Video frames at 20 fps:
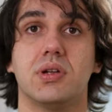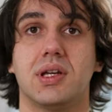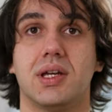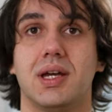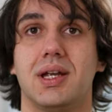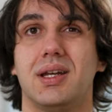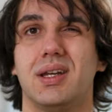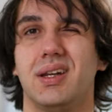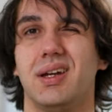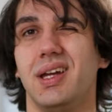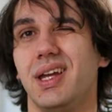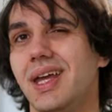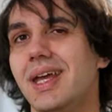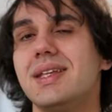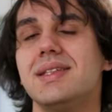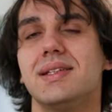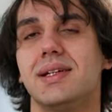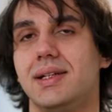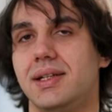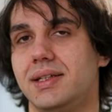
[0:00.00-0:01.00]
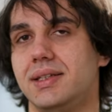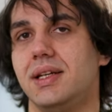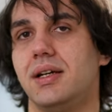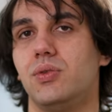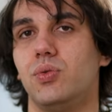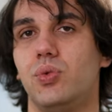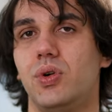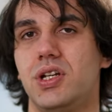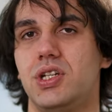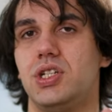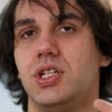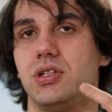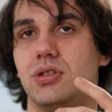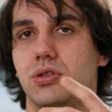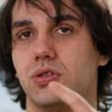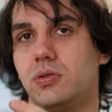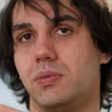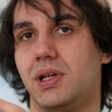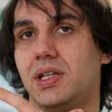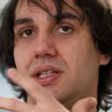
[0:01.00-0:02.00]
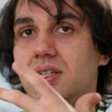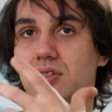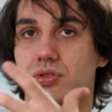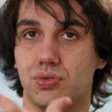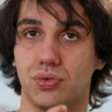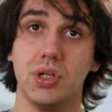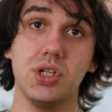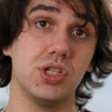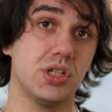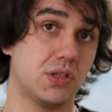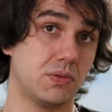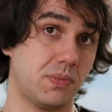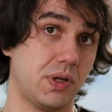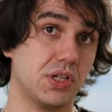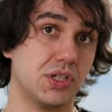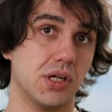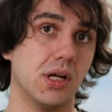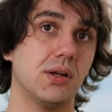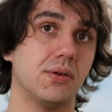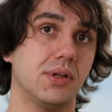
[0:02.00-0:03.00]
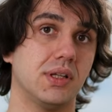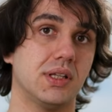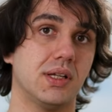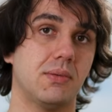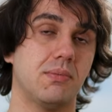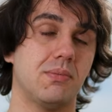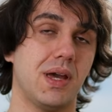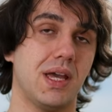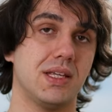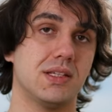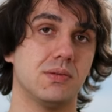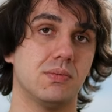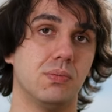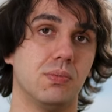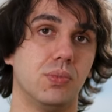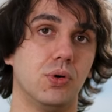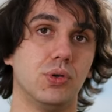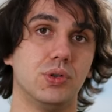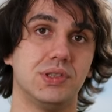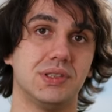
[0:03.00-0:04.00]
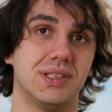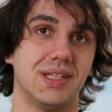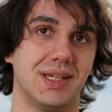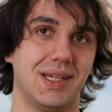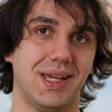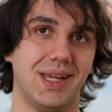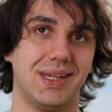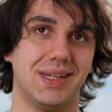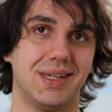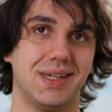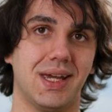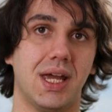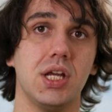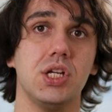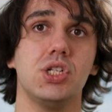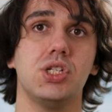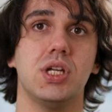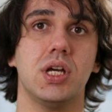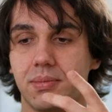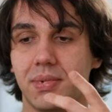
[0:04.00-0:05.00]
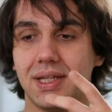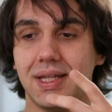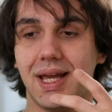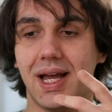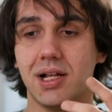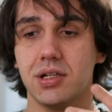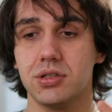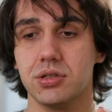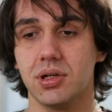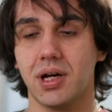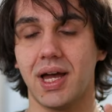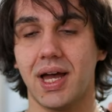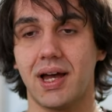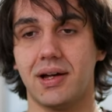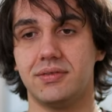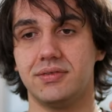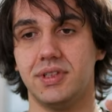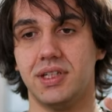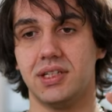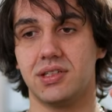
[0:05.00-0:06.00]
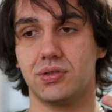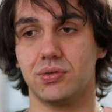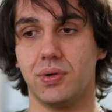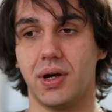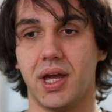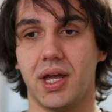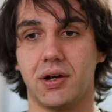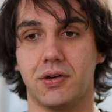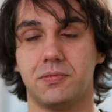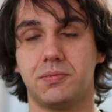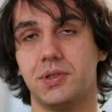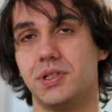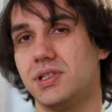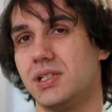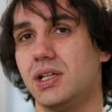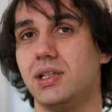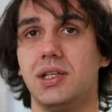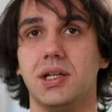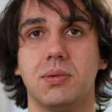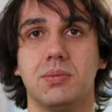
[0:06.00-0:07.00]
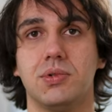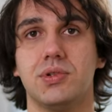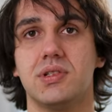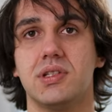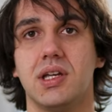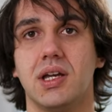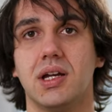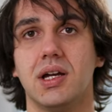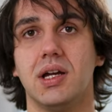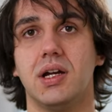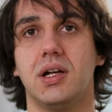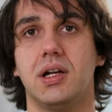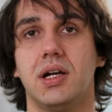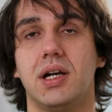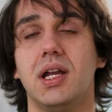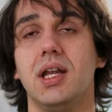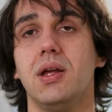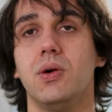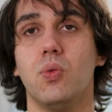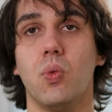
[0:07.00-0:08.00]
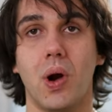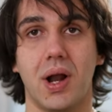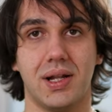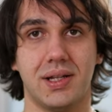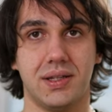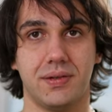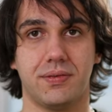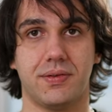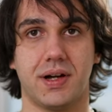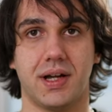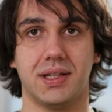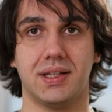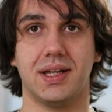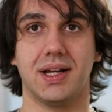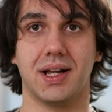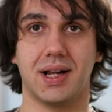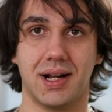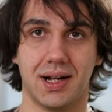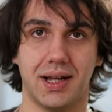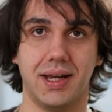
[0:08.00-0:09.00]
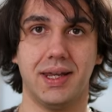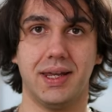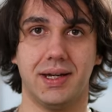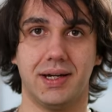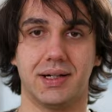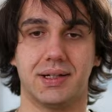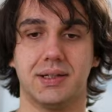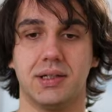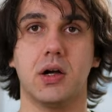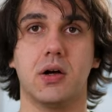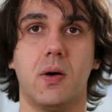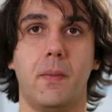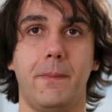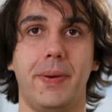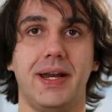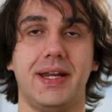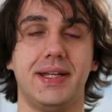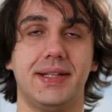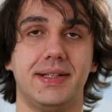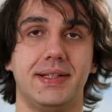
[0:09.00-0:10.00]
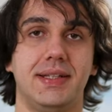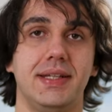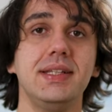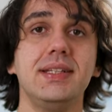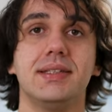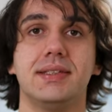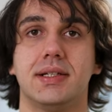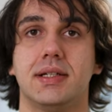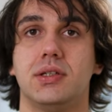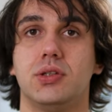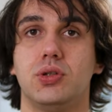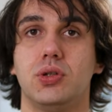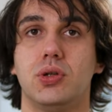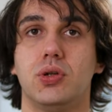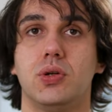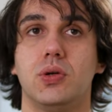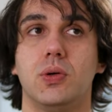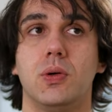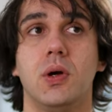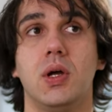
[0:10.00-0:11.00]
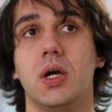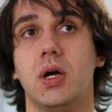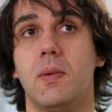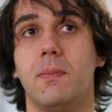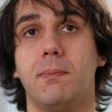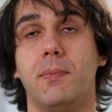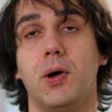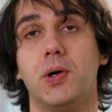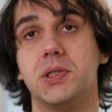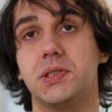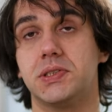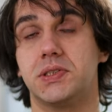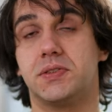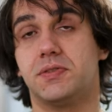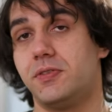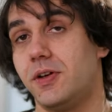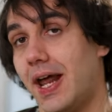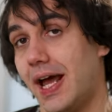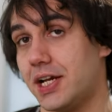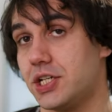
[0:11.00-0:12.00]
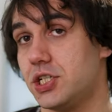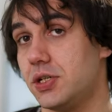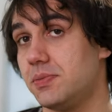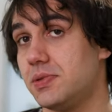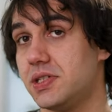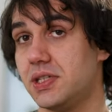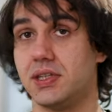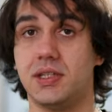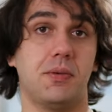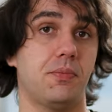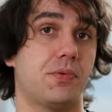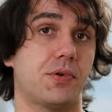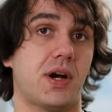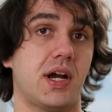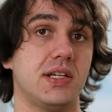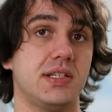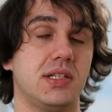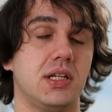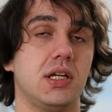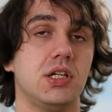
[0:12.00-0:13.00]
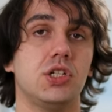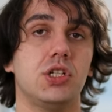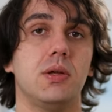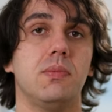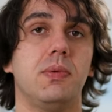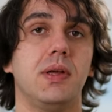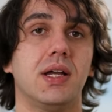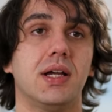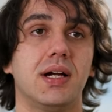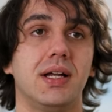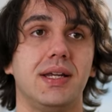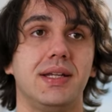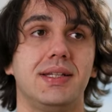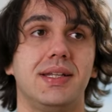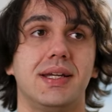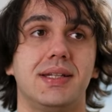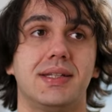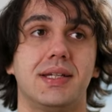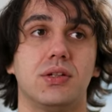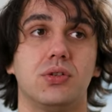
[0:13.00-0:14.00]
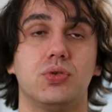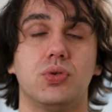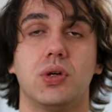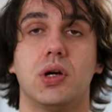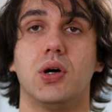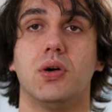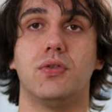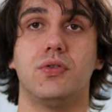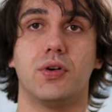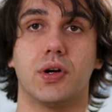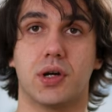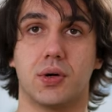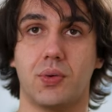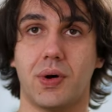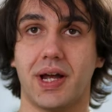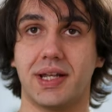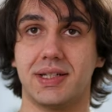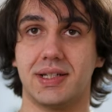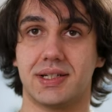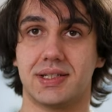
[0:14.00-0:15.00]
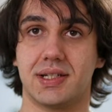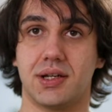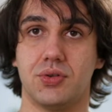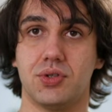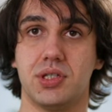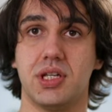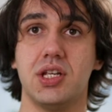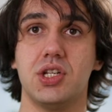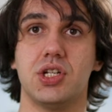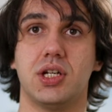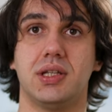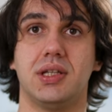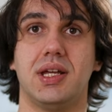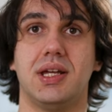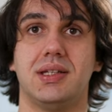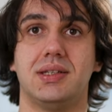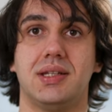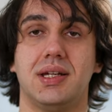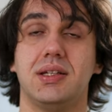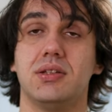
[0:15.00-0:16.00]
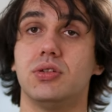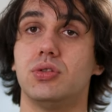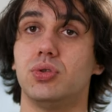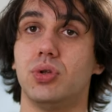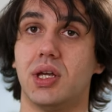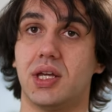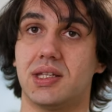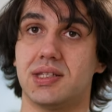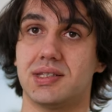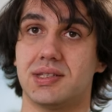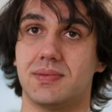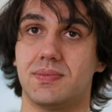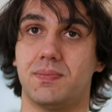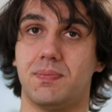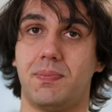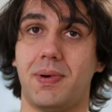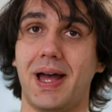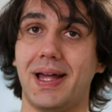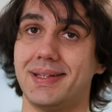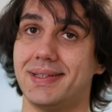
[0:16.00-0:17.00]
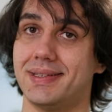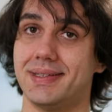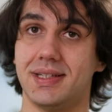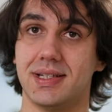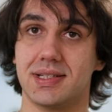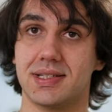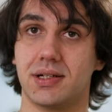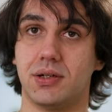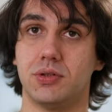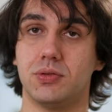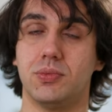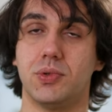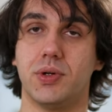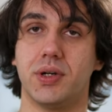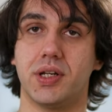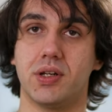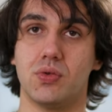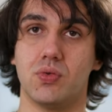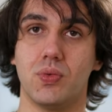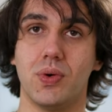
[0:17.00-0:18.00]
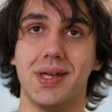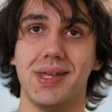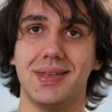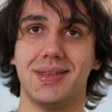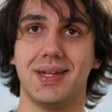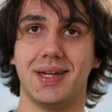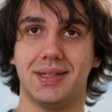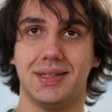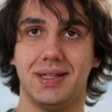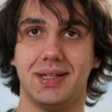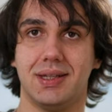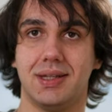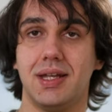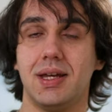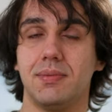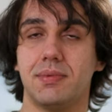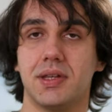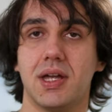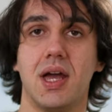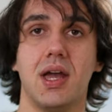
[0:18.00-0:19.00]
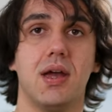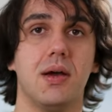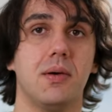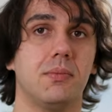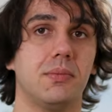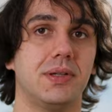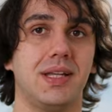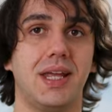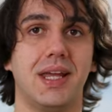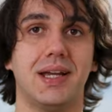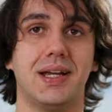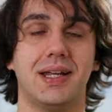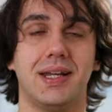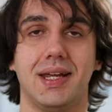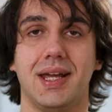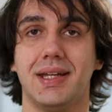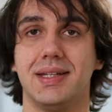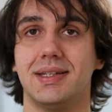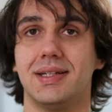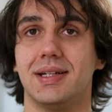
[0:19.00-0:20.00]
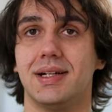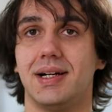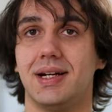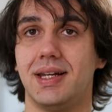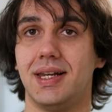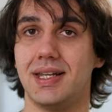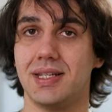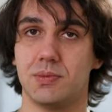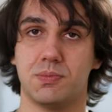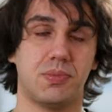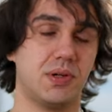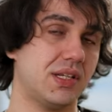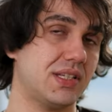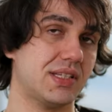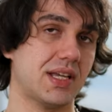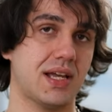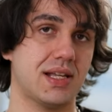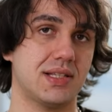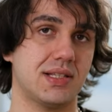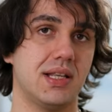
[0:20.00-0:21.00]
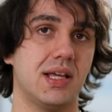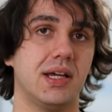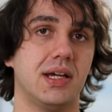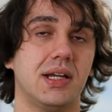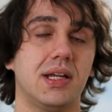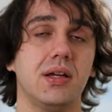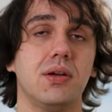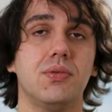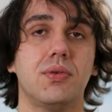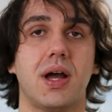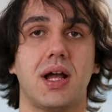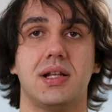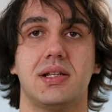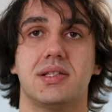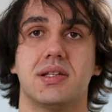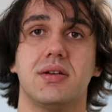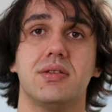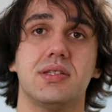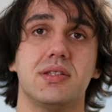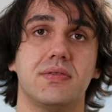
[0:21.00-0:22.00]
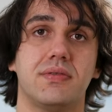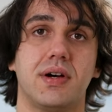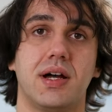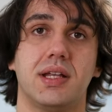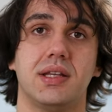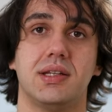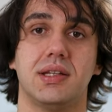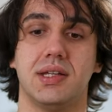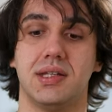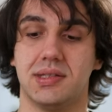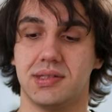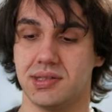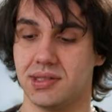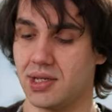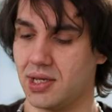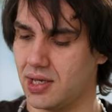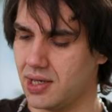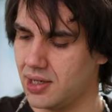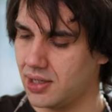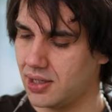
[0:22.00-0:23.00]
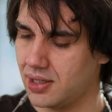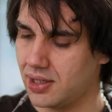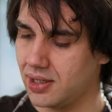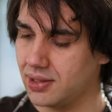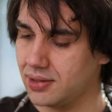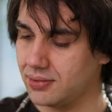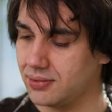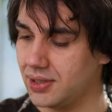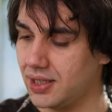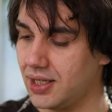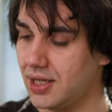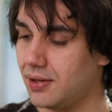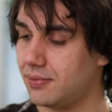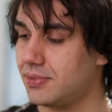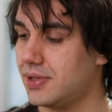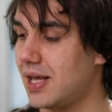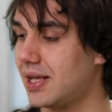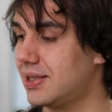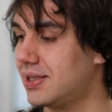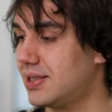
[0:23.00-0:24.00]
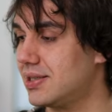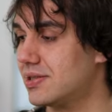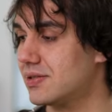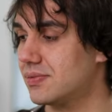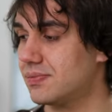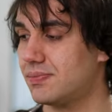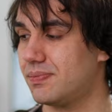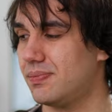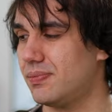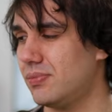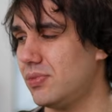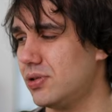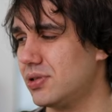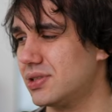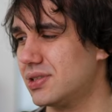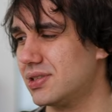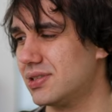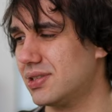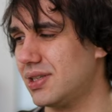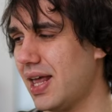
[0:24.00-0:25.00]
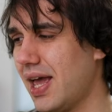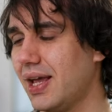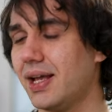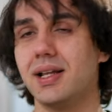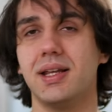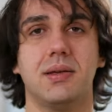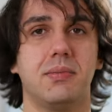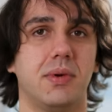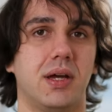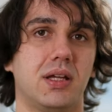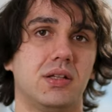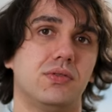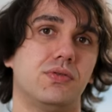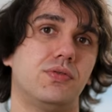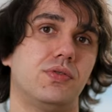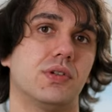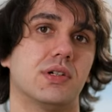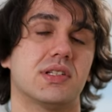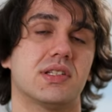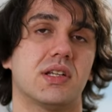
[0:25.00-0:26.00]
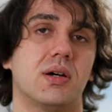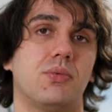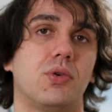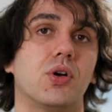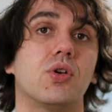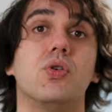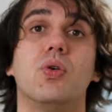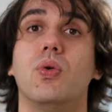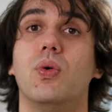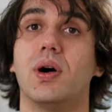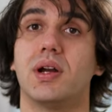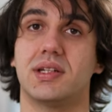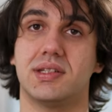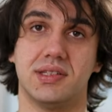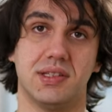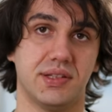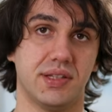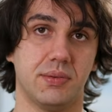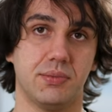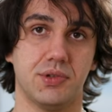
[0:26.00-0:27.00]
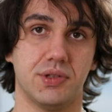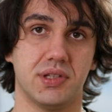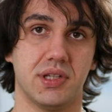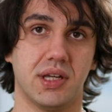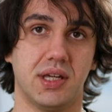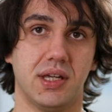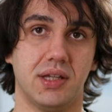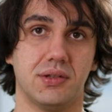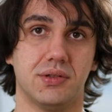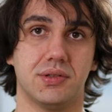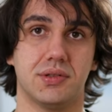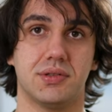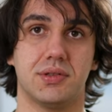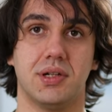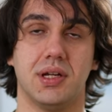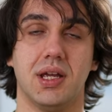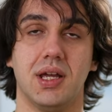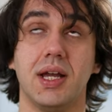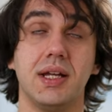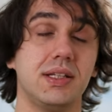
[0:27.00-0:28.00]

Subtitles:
You can easily tell which instrument is which, especially with the bass boost engaged, but they also have this way of presenting music really well defined and clear. Comparing this to most flagships in the price range, typically they tend to go for a wider soundstage and they tend to expand the sound more in width and in depth, but they create a less precise layering, while Soundz Avant is an EM that is most likely made for someone who works in the music industry.